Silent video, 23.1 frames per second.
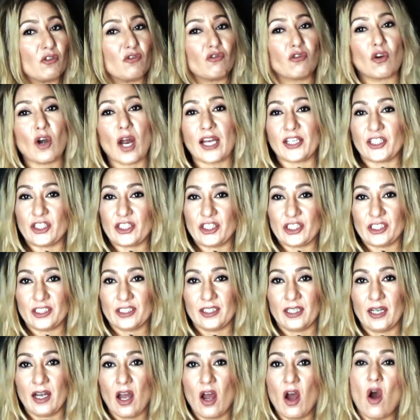fresh.
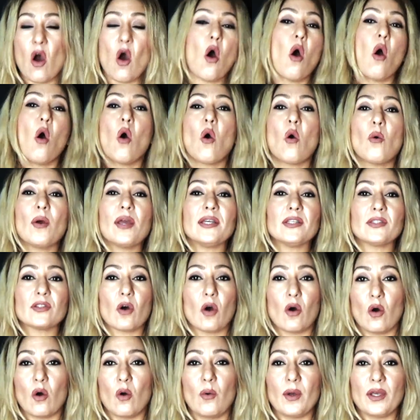Always,
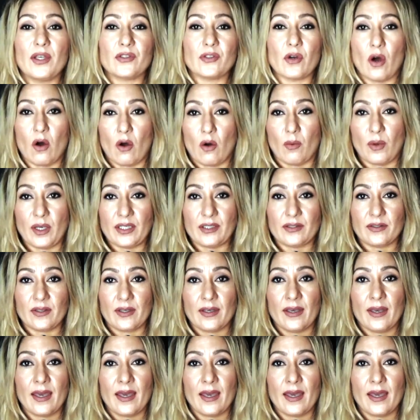always, always.